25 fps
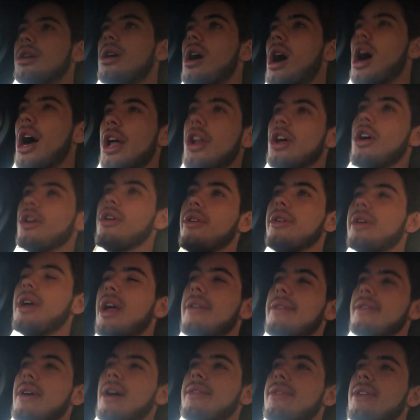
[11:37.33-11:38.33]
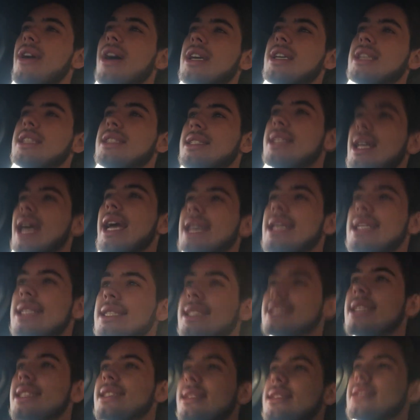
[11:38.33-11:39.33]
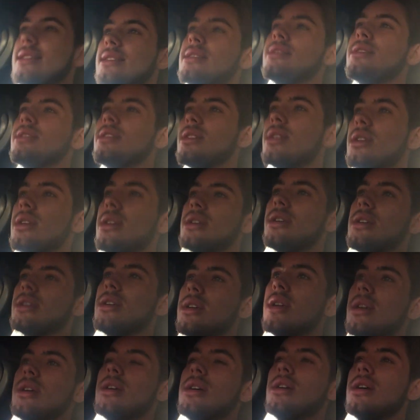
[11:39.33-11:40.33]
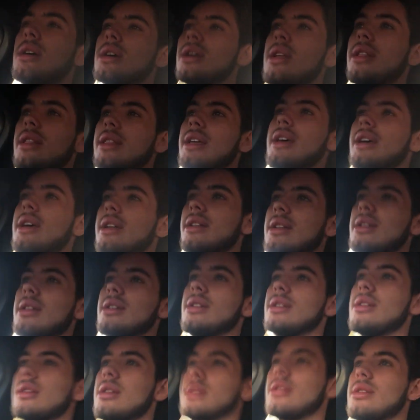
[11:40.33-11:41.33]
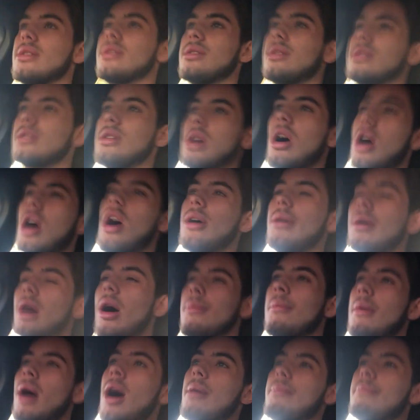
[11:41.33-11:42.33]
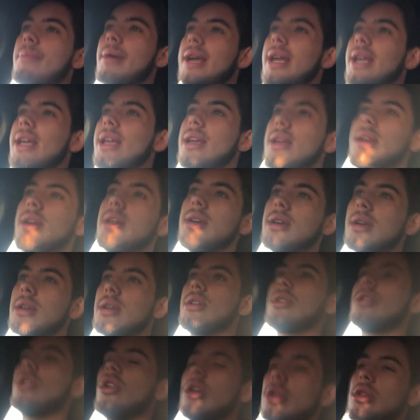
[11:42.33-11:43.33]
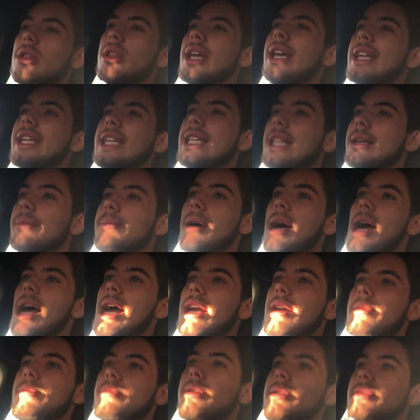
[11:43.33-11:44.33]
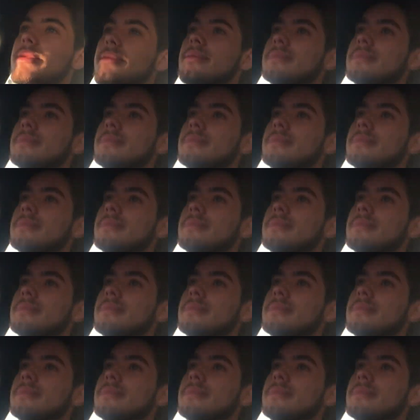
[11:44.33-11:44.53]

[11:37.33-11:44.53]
I know if I stay consistent, that I might be not leading the pack, but